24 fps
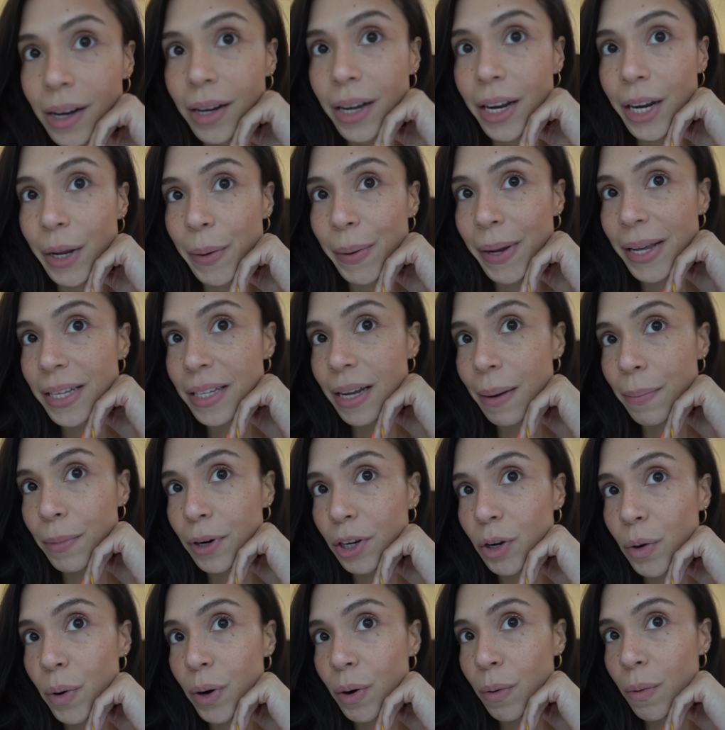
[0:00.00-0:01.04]
Anyways, I'm gonna
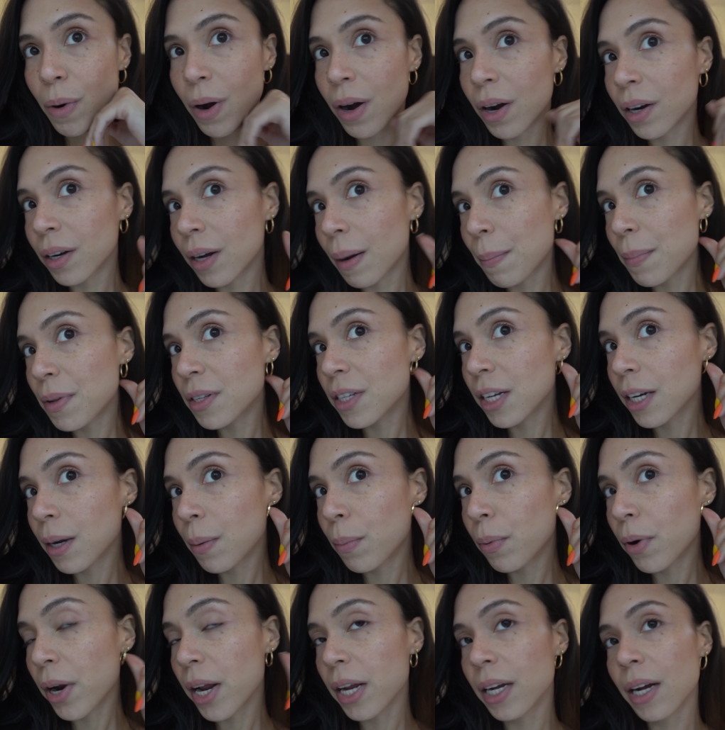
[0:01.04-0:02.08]
go on a walk. I'm gonna take a
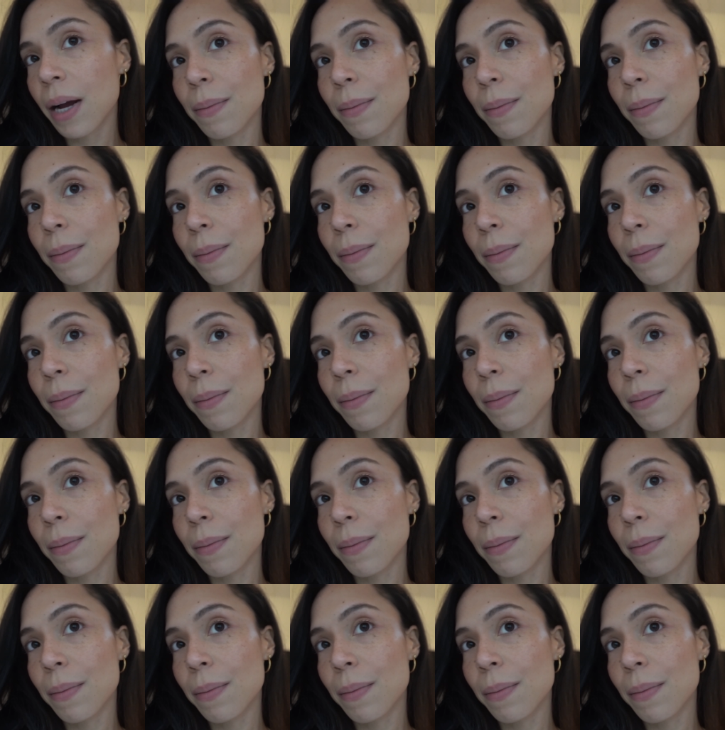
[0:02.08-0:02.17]
break.